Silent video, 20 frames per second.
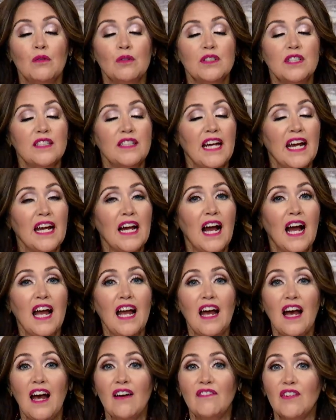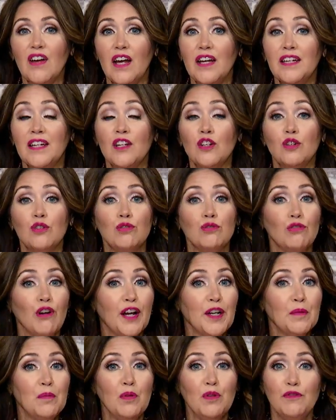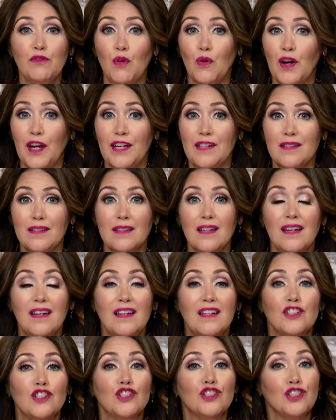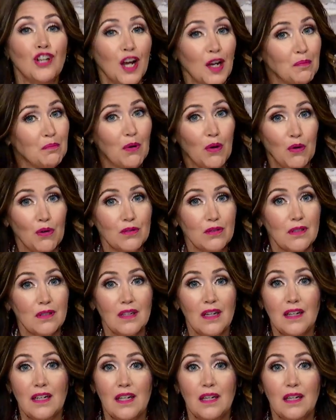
Well, today I have an incredible voice, Shawn Bolz.